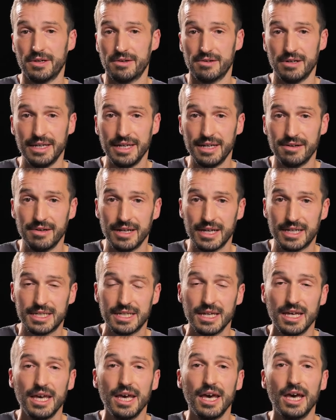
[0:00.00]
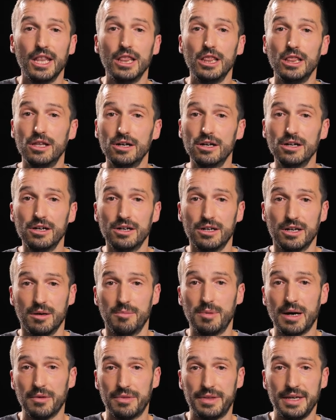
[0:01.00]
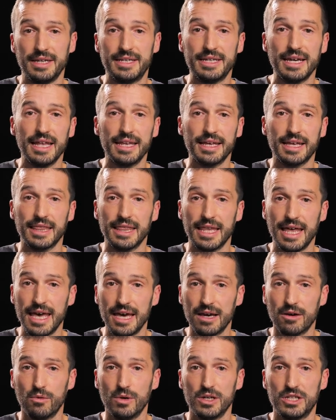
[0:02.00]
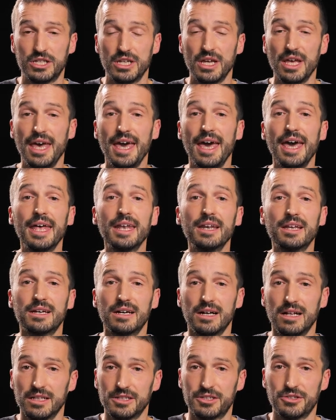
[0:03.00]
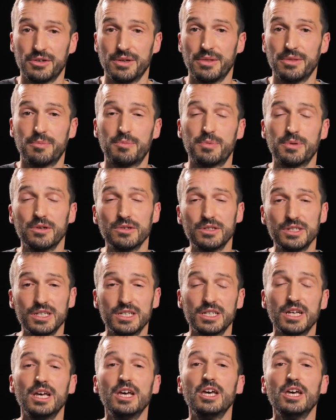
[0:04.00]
their lyrics, and learn about the Italian language and culture in the process,